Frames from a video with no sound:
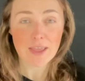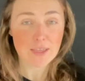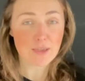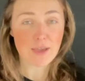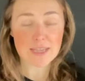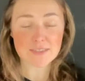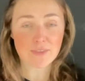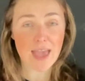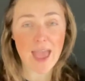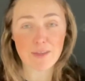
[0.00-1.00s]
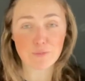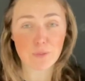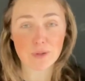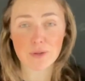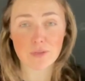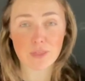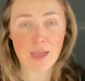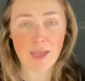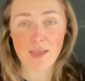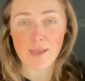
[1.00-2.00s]
you guys have cared for one
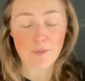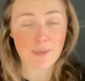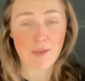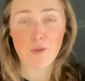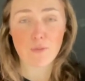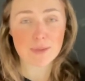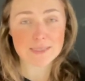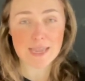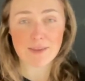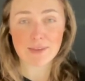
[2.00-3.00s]
another. We're always hearing